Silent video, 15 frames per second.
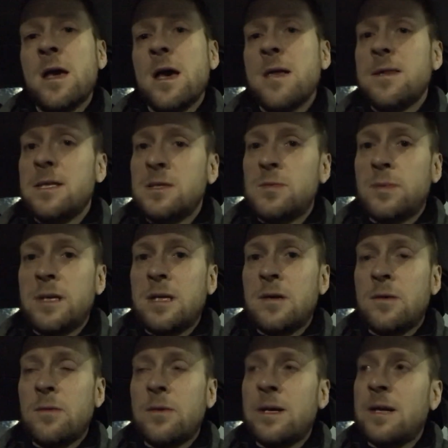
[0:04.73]
And this week
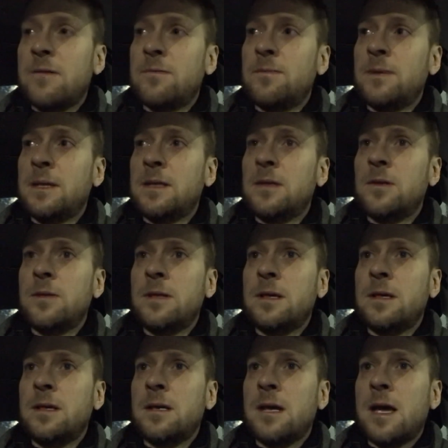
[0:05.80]
we have been
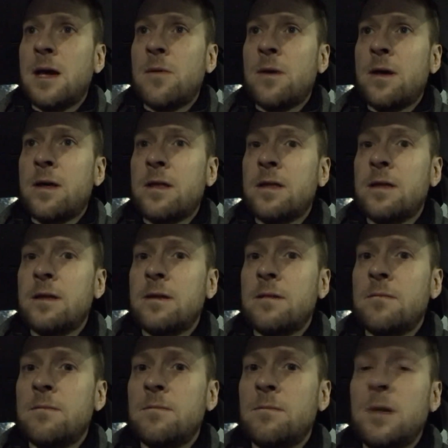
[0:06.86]
doing our
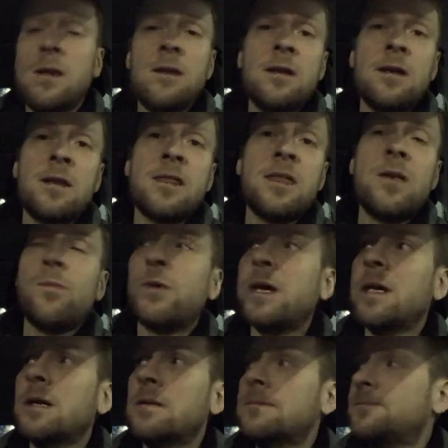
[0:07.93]
monthly theme week.